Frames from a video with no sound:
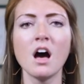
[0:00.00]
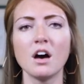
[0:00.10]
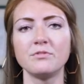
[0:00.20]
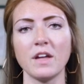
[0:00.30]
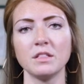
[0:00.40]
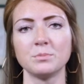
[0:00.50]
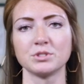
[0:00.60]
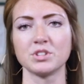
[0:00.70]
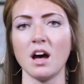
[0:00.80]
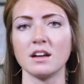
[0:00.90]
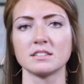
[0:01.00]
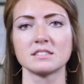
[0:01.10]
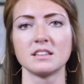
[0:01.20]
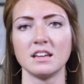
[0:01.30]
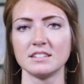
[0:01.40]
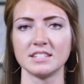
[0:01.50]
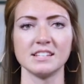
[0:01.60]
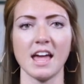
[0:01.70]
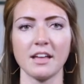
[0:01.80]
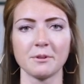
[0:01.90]
available to us
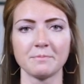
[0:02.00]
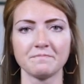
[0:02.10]
today.